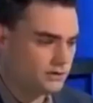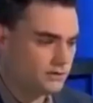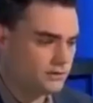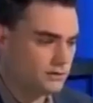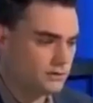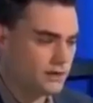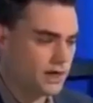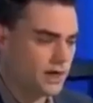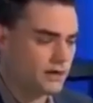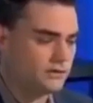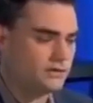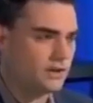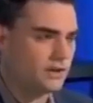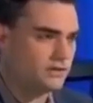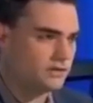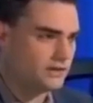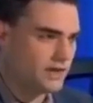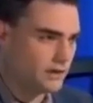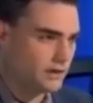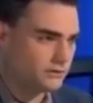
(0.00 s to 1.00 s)
The President of the
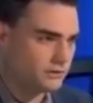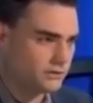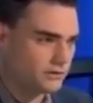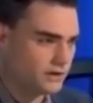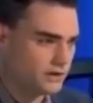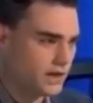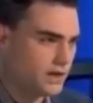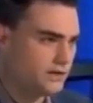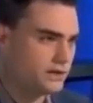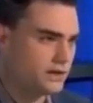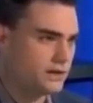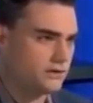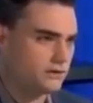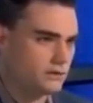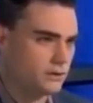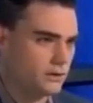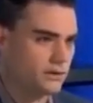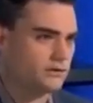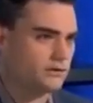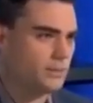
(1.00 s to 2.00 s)
United States announces
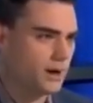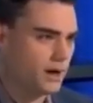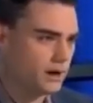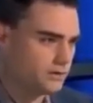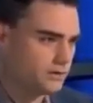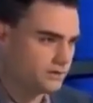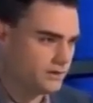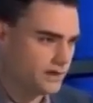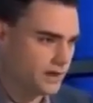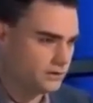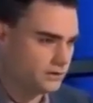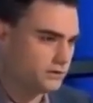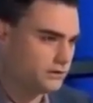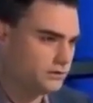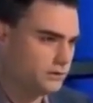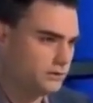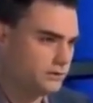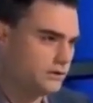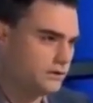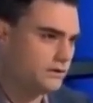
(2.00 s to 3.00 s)
today that he is going to pardon
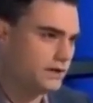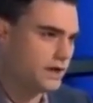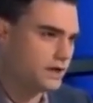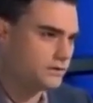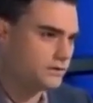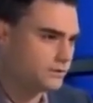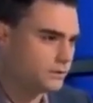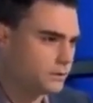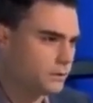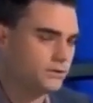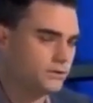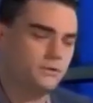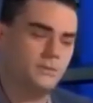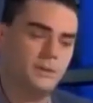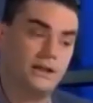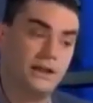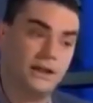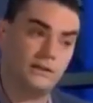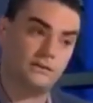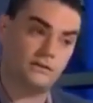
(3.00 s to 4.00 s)
Dinesh D'Souza. Dinesh,
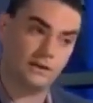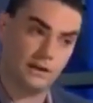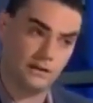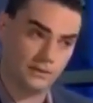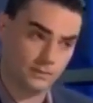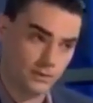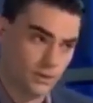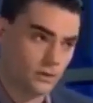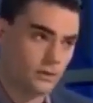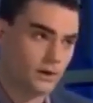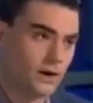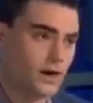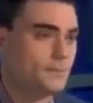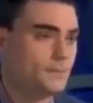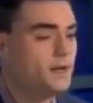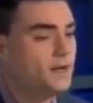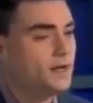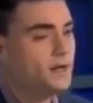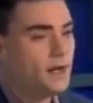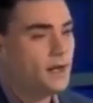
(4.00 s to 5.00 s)
of course, has been a guest on the
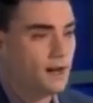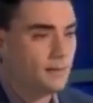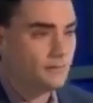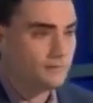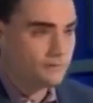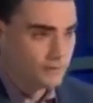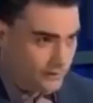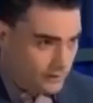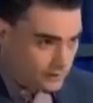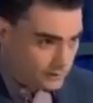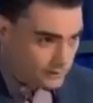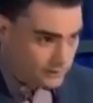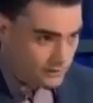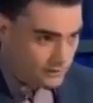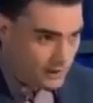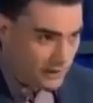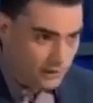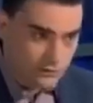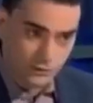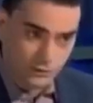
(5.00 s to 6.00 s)
program. I'm
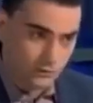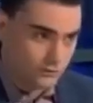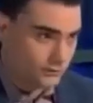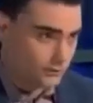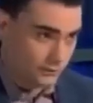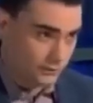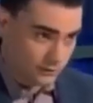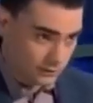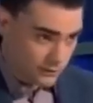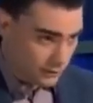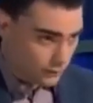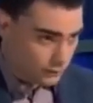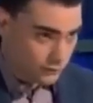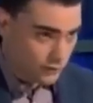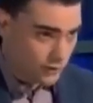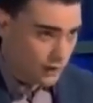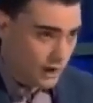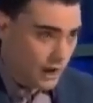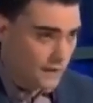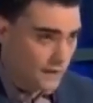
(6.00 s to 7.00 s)
friendly with Dinesh, so full
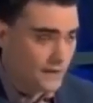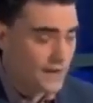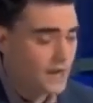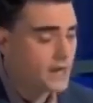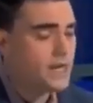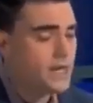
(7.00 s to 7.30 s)
disclosure